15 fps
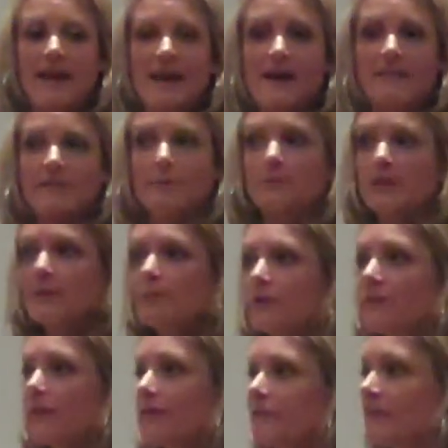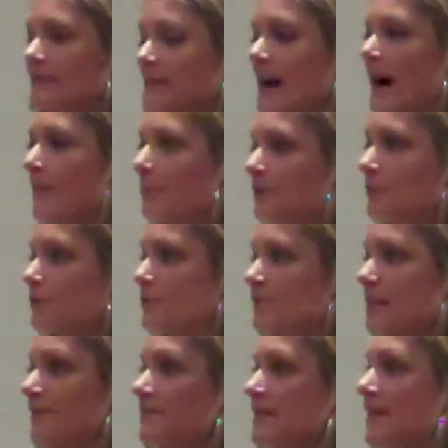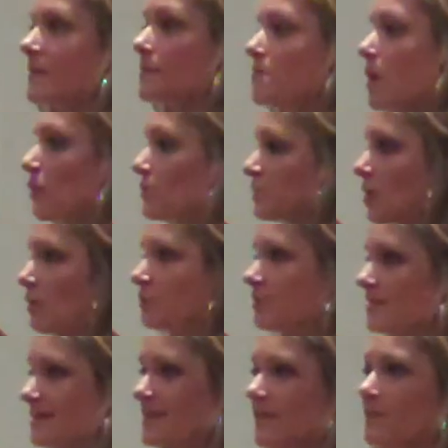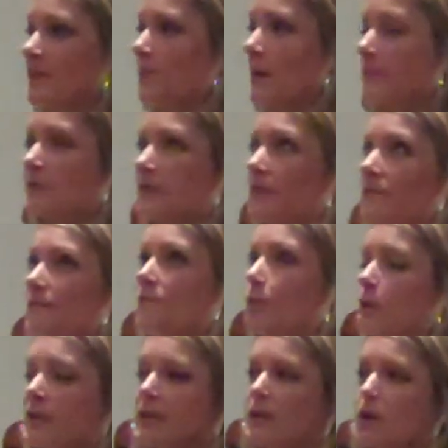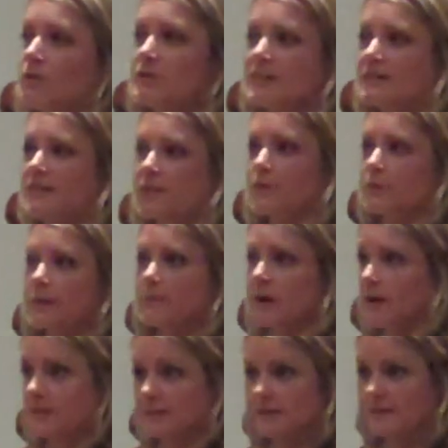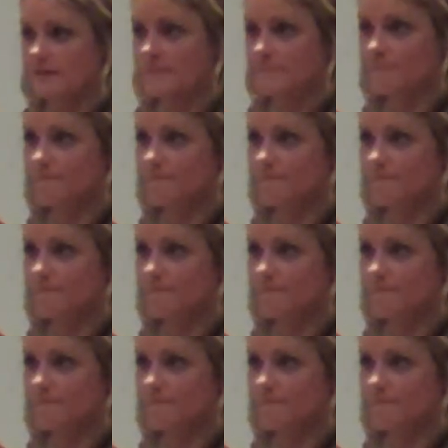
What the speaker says: And the people that are the top producers have signed the most coaches, some of them up to 40 coaches in 3 months.